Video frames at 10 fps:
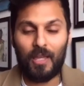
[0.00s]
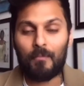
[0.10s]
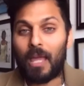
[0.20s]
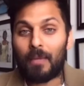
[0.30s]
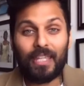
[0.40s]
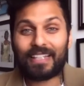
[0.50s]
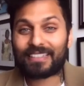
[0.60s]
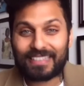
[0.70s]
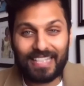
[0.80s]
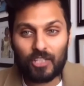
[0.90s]
Maybe
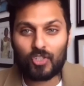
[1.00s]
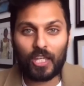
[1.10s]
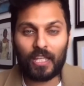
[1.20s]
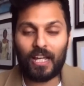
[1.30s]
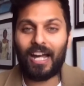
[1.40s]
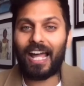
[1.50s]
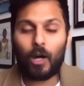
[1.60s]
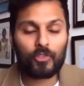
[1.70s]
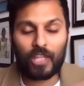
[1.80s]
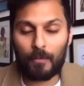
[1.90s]
it's teaching a
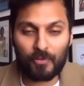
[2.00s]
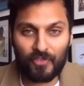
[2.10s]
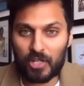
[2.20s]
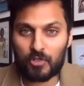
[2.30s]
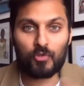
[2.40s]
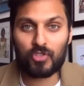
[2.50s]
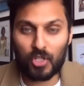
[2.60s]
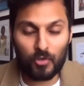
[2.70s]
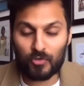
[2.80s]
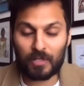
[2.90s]
healthcare professional's
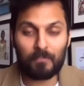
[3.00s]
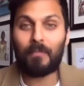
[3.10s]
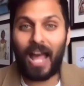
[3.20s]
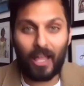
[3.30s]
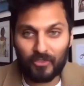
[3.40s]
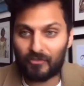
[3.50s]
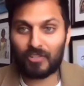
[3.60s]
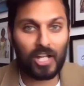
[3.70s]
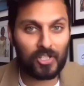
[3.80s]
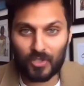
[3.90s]
children math
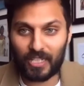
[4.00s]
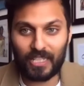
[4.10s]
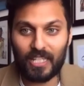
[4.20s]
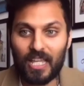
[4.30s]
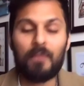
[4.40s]
virtually.